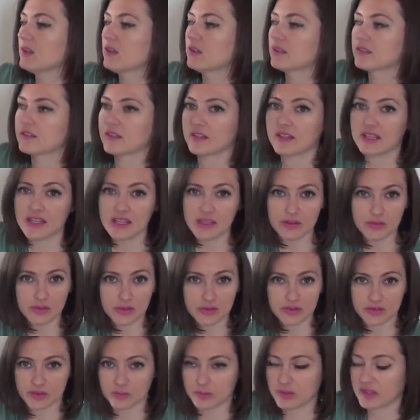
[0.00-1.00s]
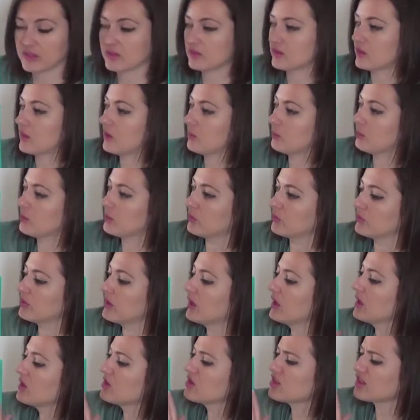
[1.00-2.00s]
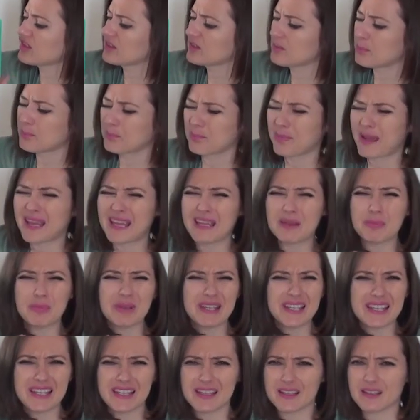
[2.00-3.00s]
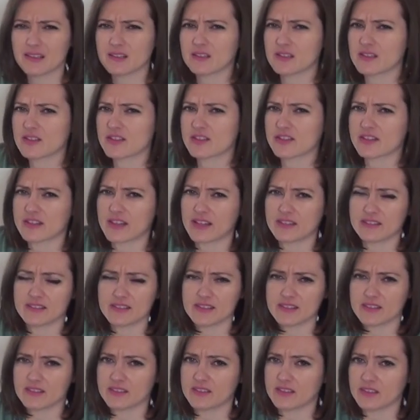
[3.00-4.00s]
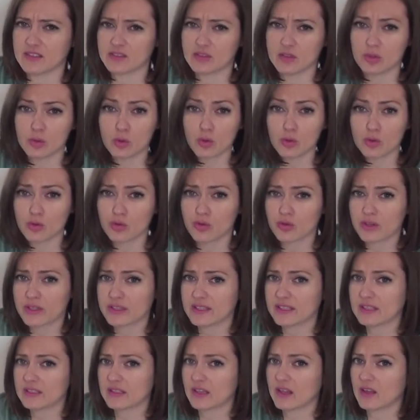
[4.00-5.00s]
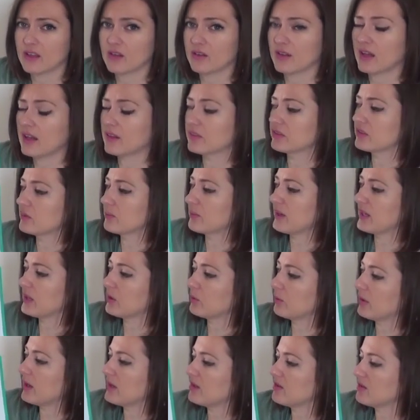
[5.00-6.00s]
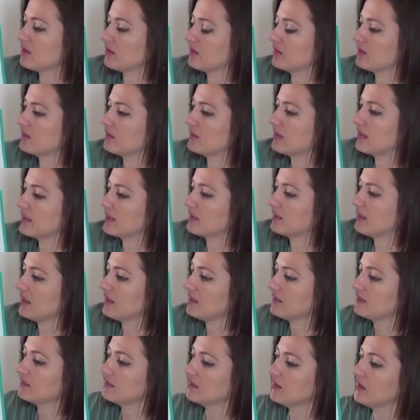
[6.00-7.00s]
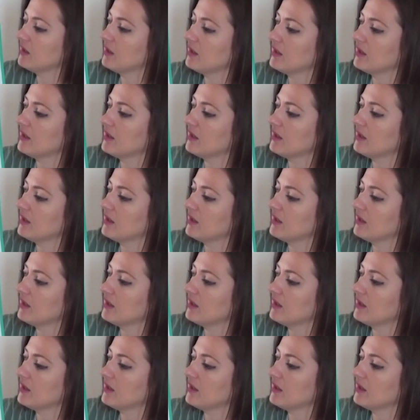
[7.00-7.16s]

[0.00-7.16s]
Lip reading: So here are some examples, just baby English sentences. You already know how to make questions like this.